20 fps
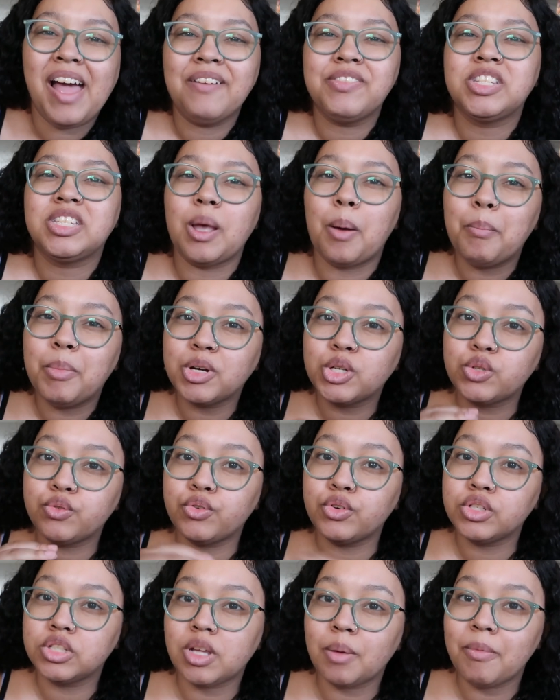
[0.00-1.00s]
have some books
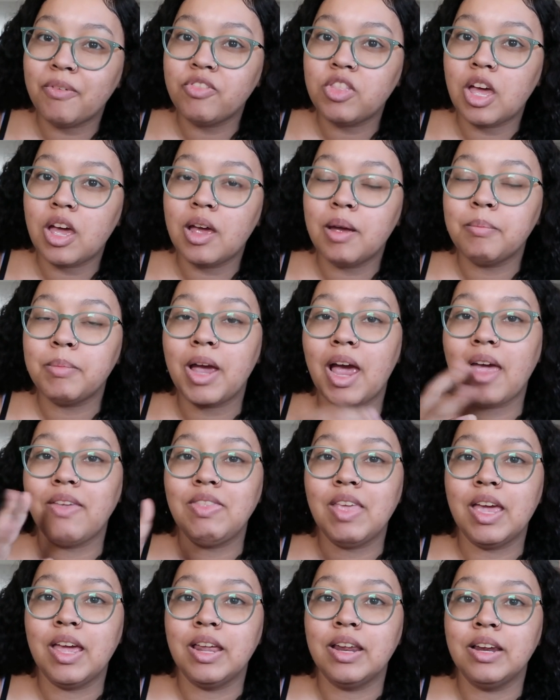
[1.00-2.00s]
for some of them,
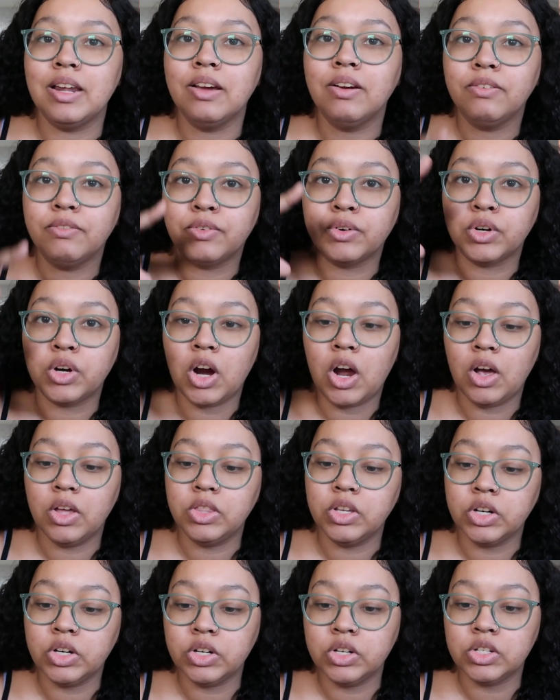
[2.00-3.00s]
and then for
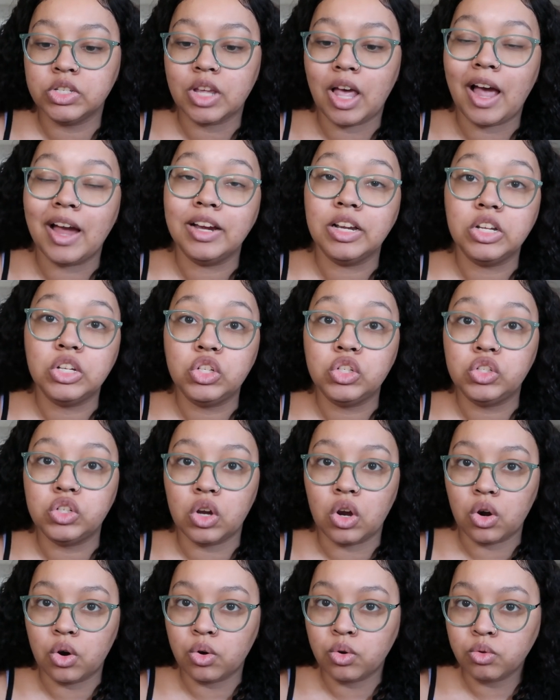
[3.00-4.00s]
others I
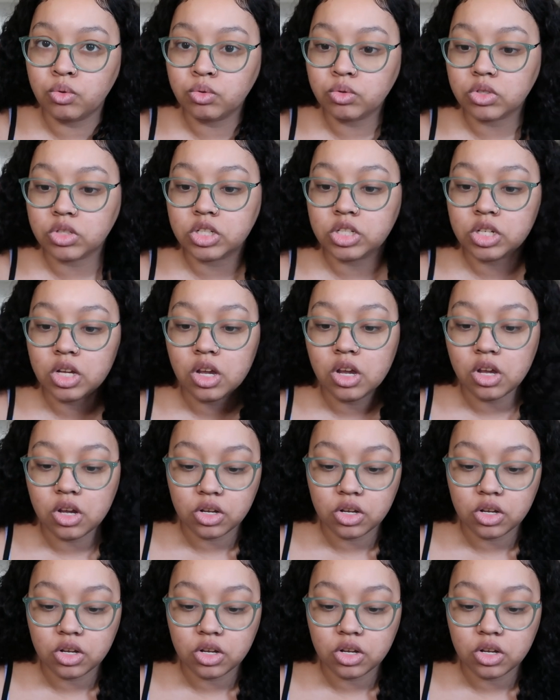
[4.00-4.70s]
don't.